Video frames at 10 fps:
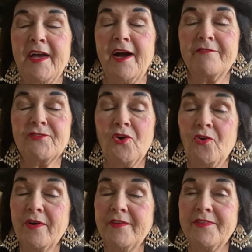of
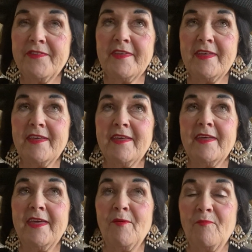course,
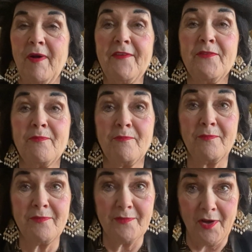it must
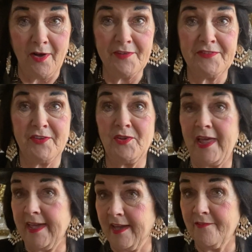also,
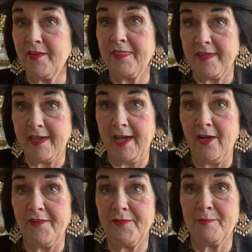like everything
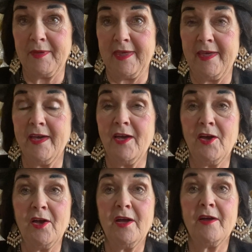else, be
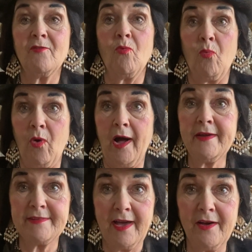
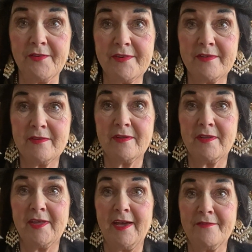walked out
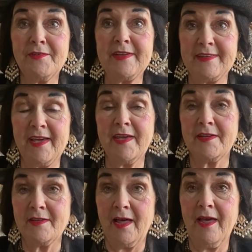every day
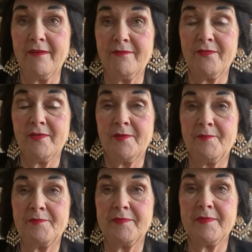in life.
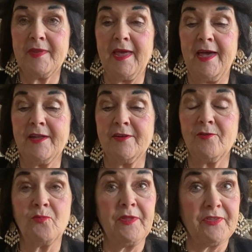And
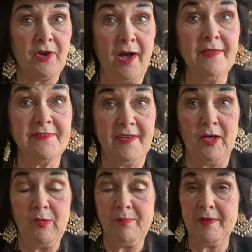with God's
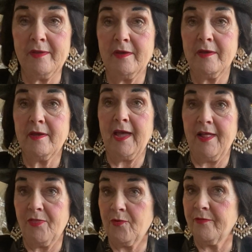help,
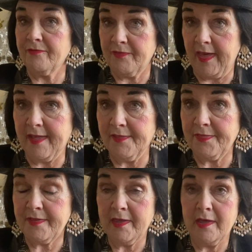and through faith,
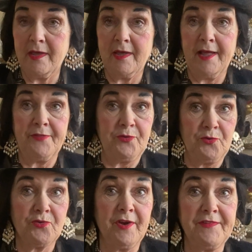and through
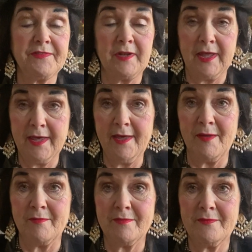trust in
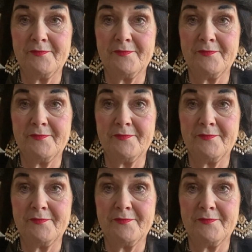Him,